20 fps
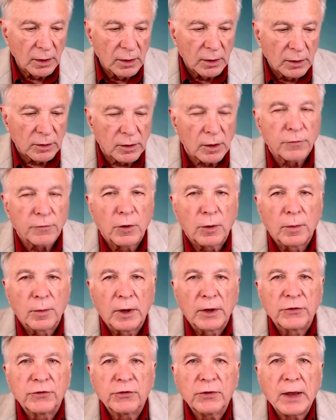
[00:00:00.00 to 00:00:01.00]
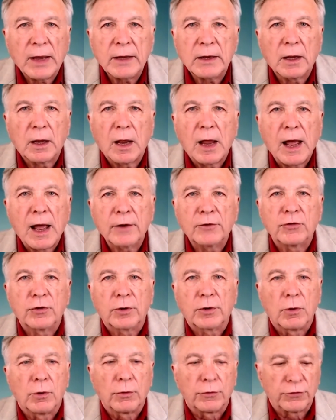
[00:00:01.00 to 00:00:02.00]
Now, from a
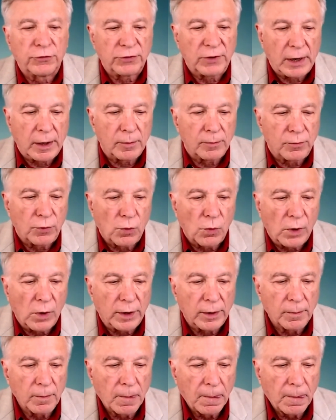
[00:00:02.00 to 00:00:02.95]
psychological standpoint,